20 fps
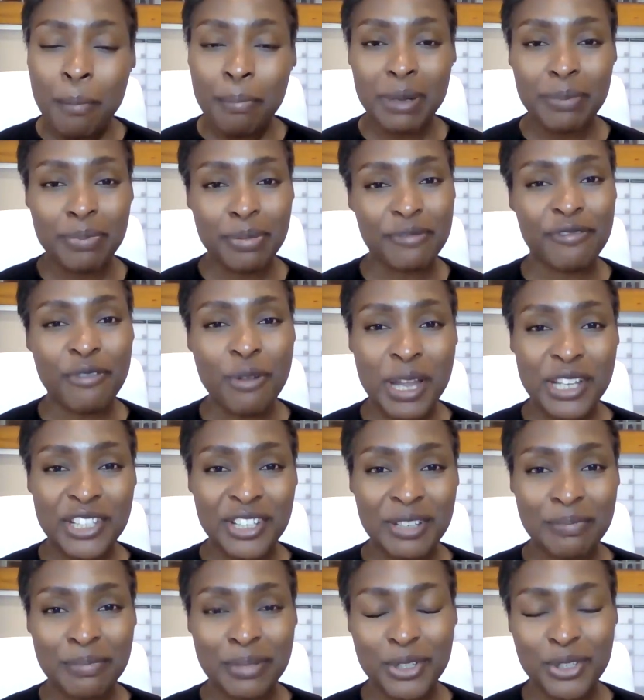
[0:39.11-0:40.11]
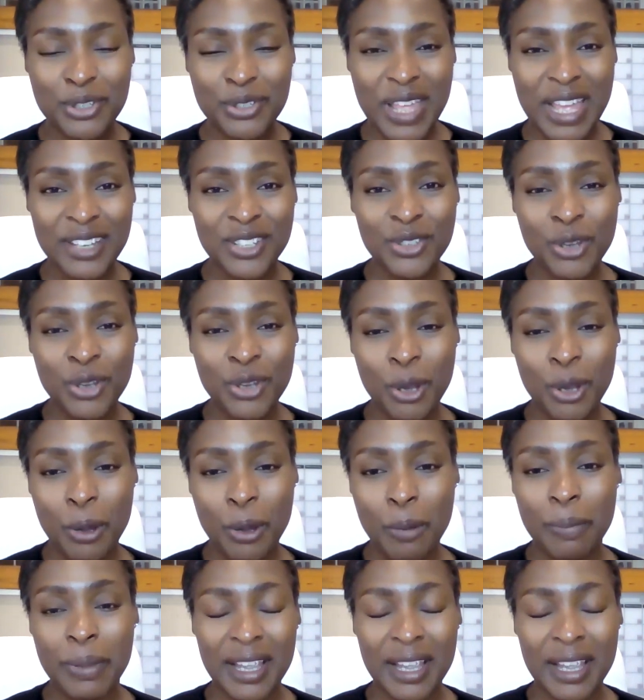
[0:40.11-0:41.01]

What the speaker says: But before I jump into that topic,